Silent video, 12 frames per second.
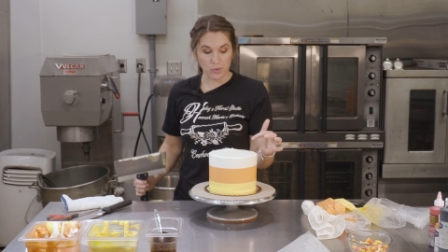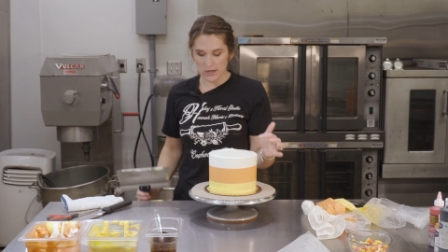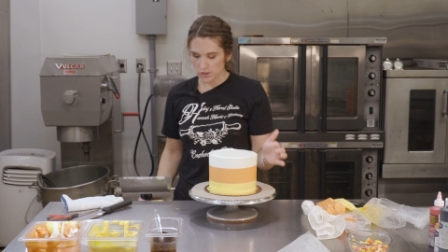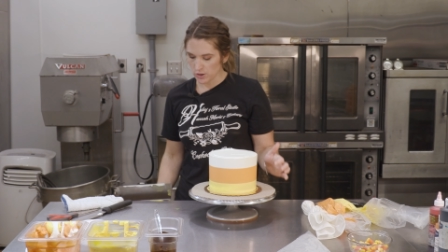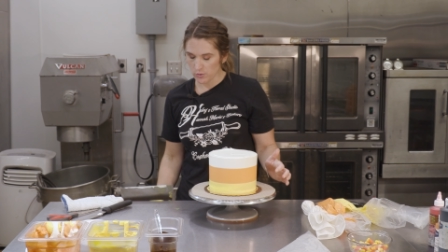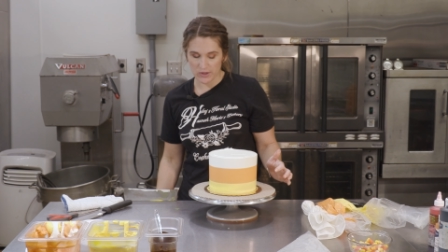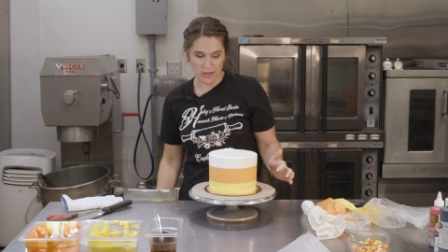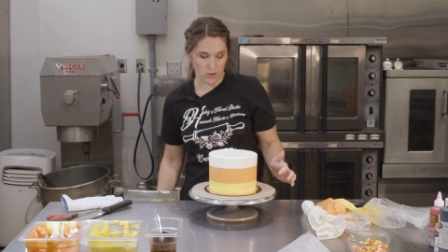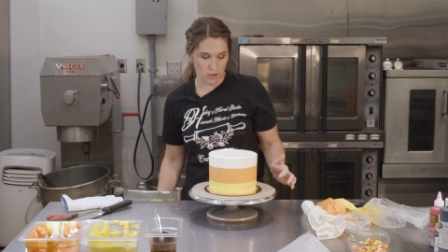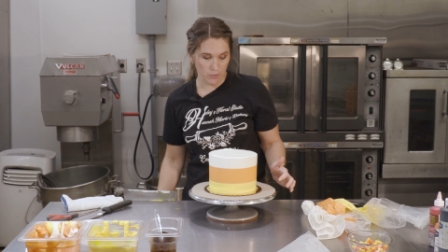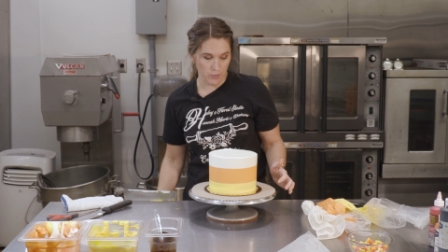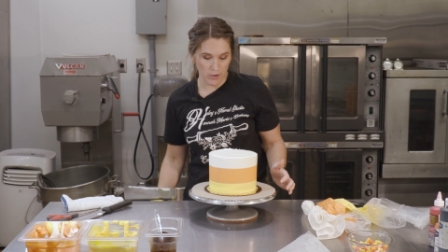pressure when they
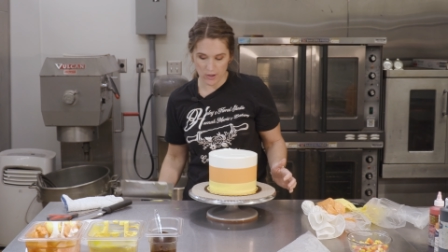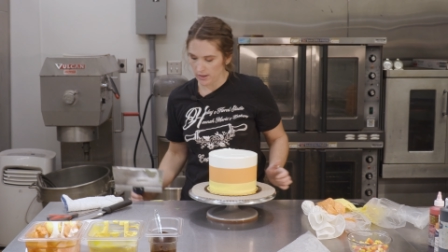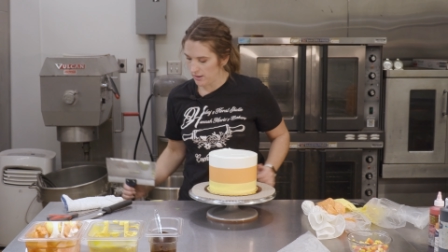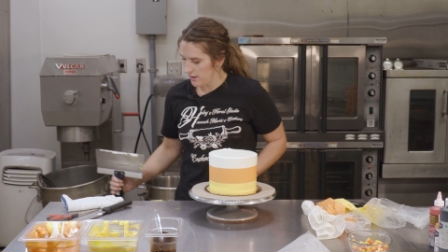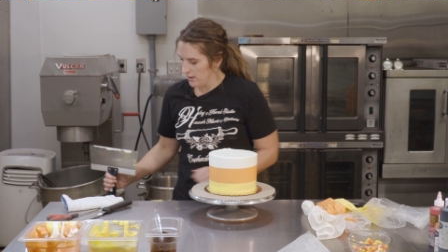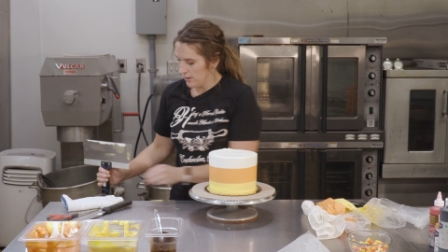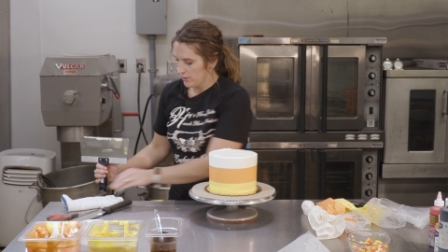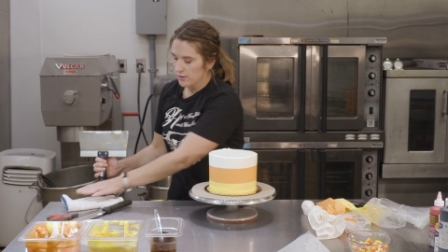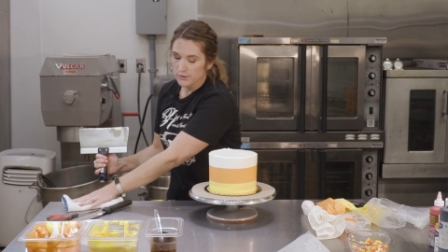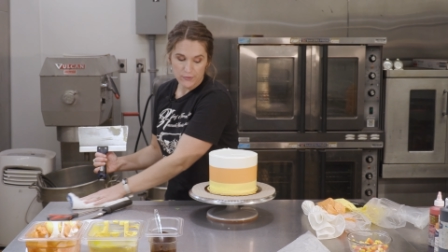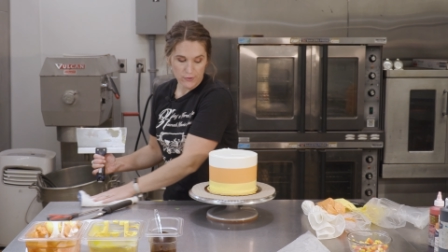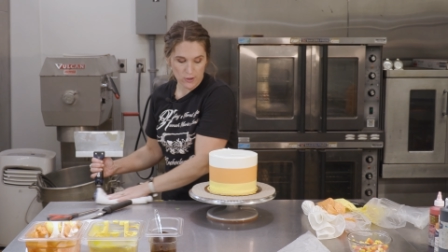go to put
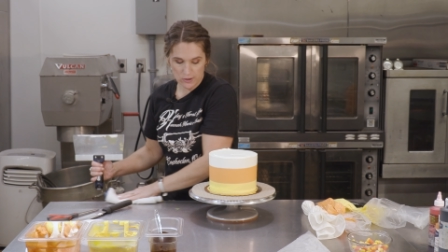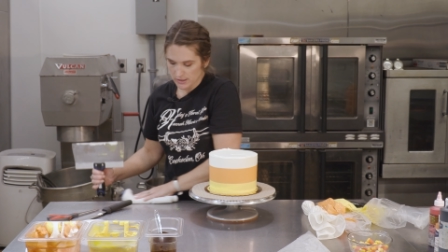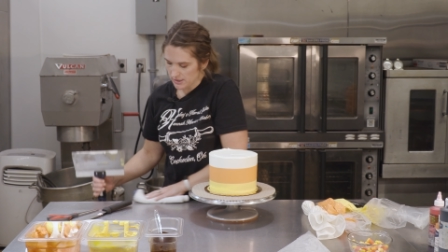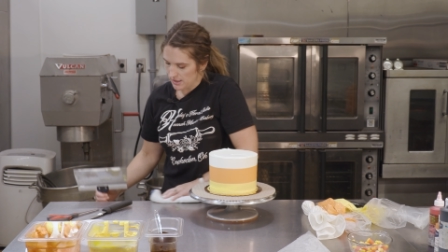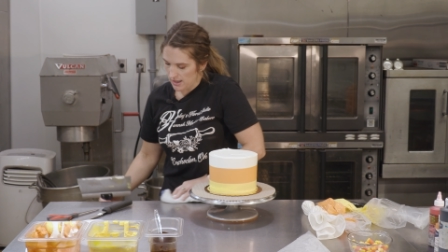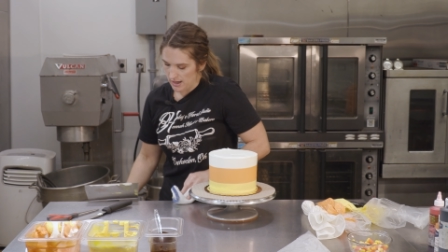their first,